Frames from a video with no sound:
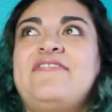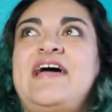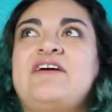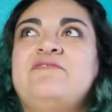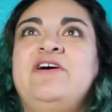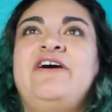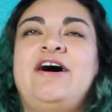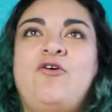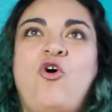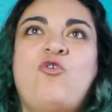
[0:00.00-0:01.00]
I felt
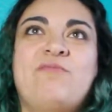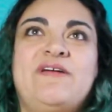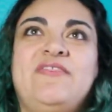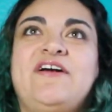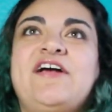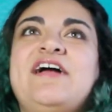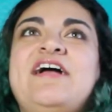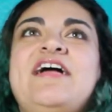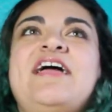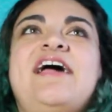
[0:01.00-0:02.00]
at home right there.
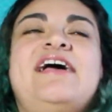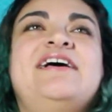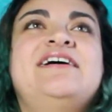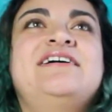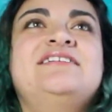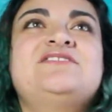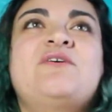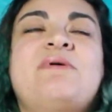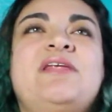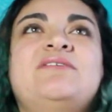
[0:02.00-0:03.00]
And so
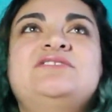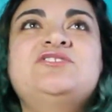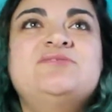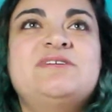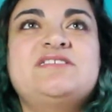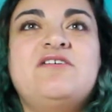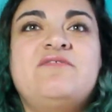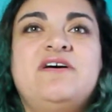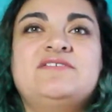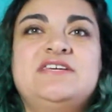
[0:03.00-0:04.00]
I made a deal to
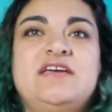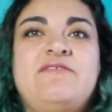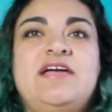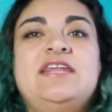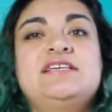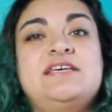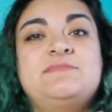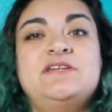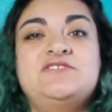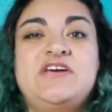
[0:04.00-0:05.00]
myself. I was like, if I get
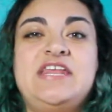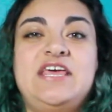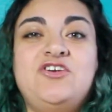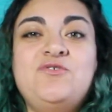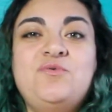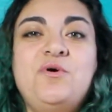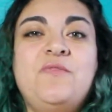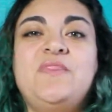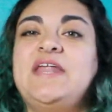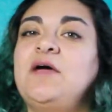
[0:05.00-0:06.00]
accepted into NAU,
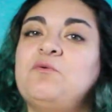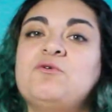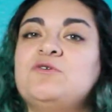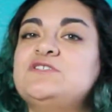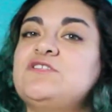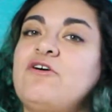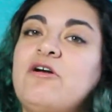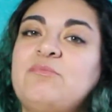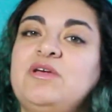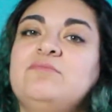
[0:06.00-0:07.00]
then I won't go into the
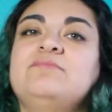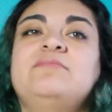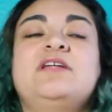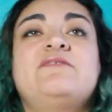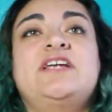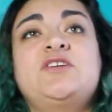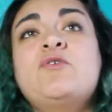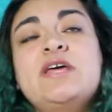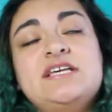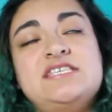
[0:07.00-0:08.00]
army. But if I
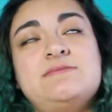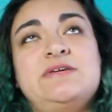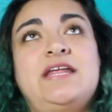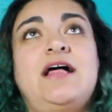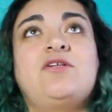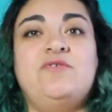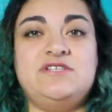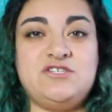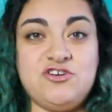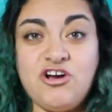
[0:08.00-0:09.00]
don't get accepted, I'll go
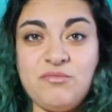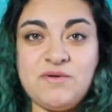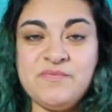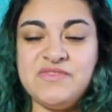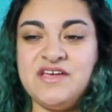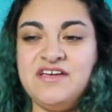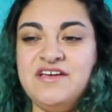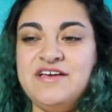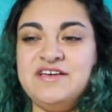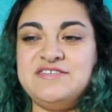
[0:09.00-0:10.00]
into the army.
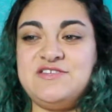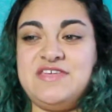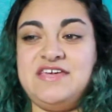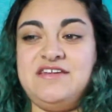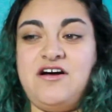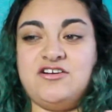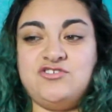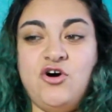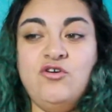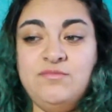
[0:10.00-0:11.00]
So then
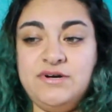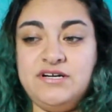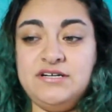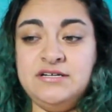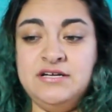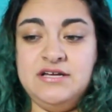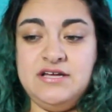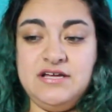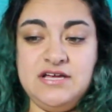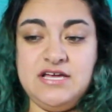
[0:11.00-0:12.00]
October,
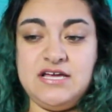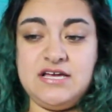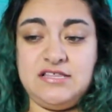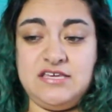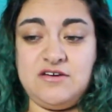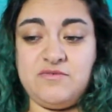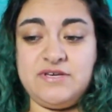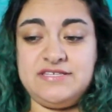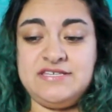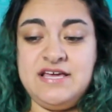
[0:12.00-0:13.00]
I think it
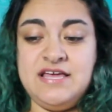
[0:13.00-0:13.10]
was,